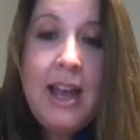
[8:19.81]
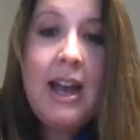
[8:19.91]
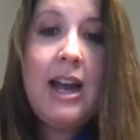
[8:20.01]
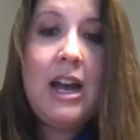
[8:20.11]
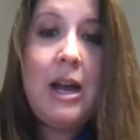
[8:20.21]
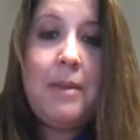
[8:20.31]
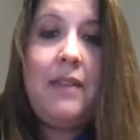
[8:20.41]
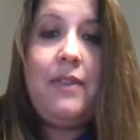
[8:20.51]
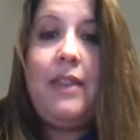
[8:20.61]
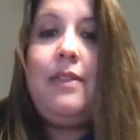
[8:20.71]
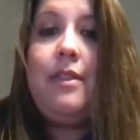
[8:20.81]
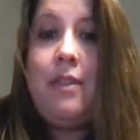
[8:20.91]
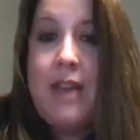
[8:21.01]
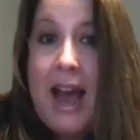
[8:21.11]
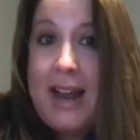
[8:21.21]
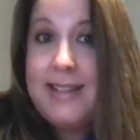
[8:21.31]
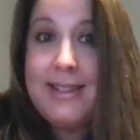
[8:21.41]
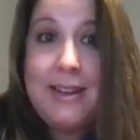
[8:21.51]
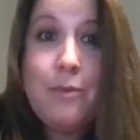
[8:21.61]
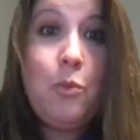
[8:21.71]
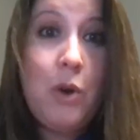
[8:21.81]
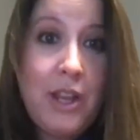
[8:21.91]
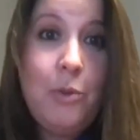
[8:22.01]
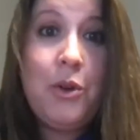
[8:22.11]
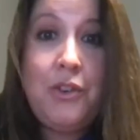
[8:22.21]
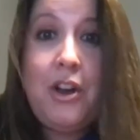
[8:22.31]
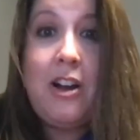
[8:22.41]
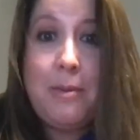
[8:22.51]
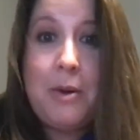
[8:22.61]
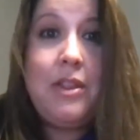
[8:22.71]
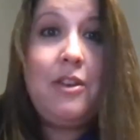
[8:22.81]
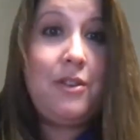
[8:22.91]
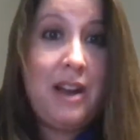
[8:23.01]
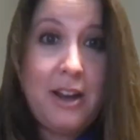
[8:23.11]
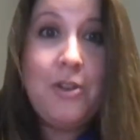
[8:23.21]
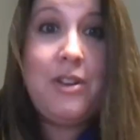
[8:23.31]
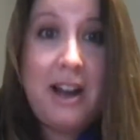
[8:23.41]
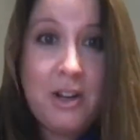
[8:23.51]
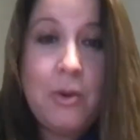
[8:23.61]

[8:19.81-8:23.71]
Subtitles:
and then that is what you will talk about with your doctor,